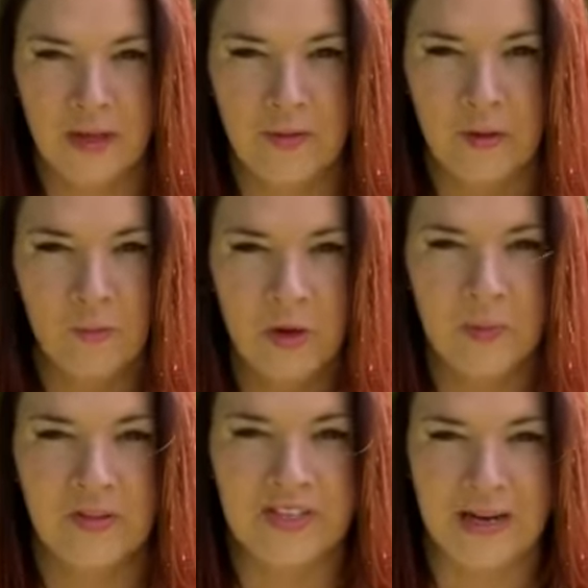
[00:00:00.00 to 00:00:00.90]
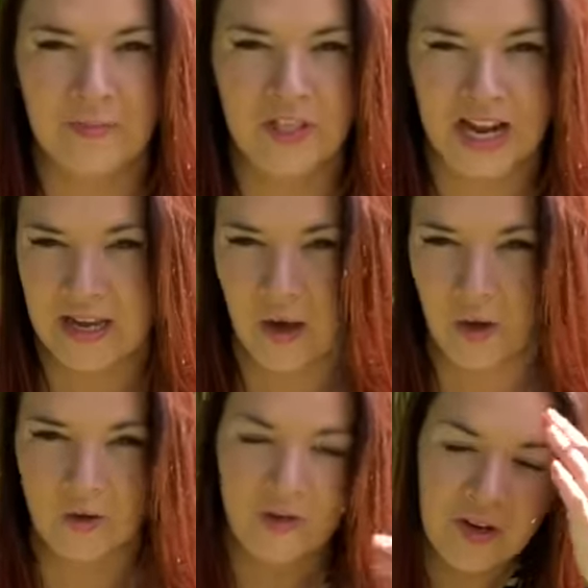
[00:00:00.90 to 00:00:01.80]
I think when I put the denim jacket
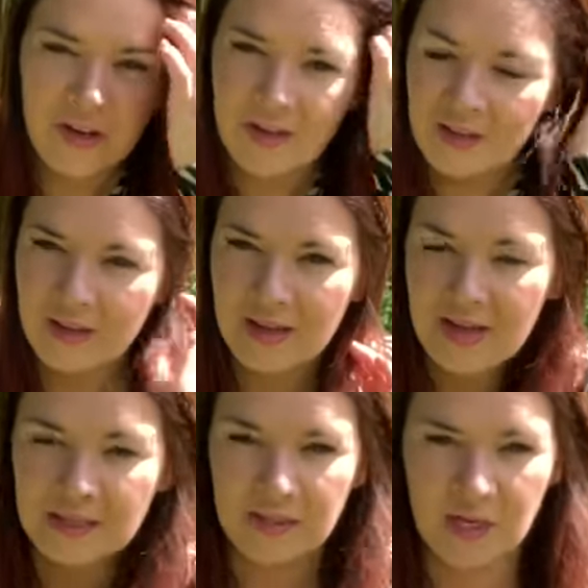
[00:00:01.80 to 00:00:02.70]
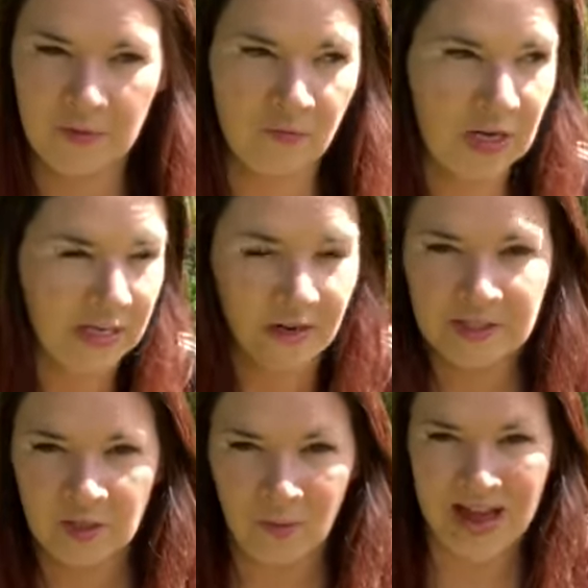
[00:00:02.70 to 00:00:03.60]
on, it's going to be really
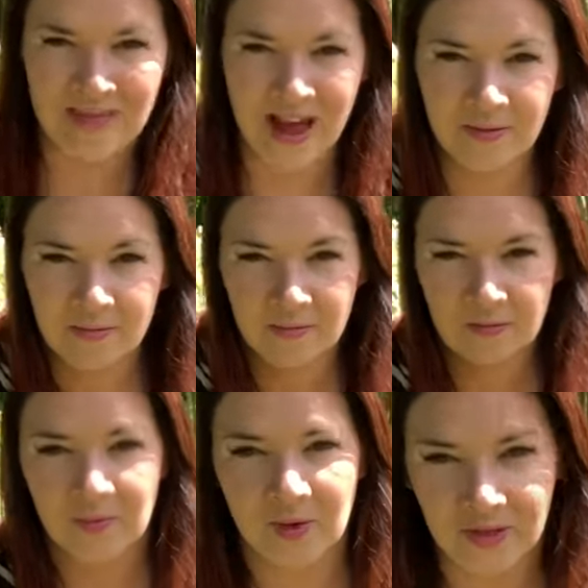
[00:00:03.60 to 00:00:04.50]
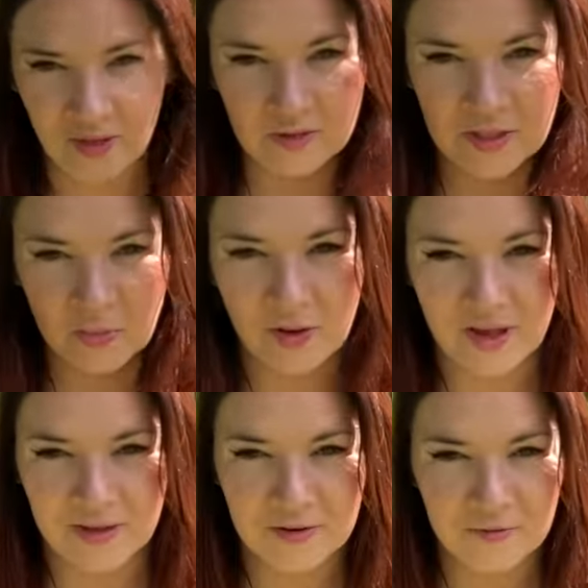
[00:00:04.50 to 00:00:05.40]
nice to wear that when I go somewhere
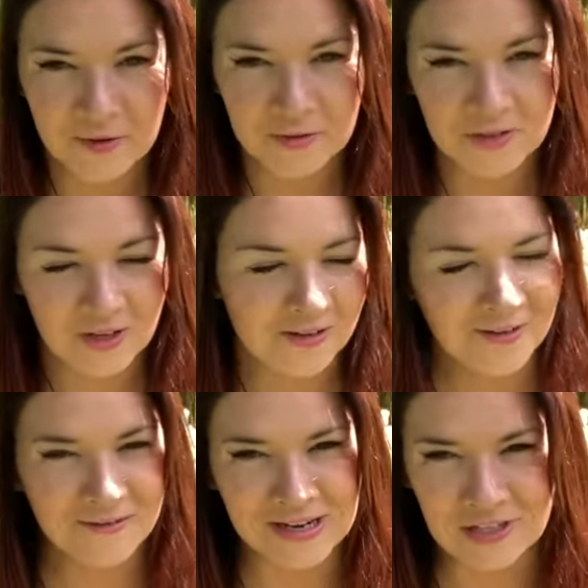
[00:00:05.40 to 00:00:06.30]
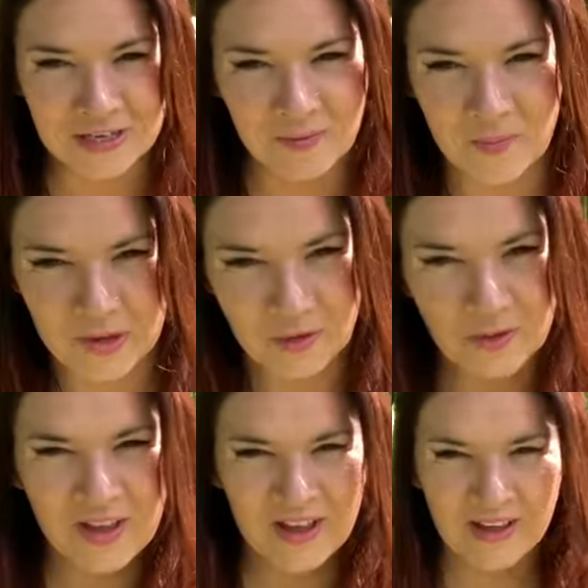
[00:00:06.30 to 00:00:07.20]
in the future, eventually when we
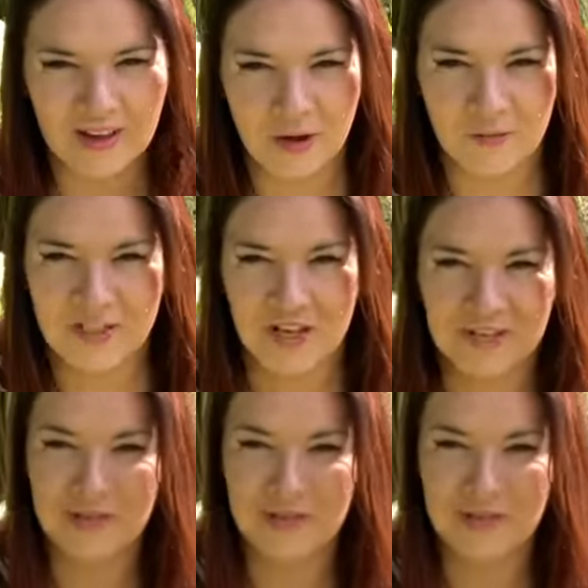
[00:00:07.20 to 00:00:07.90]
all, you know, return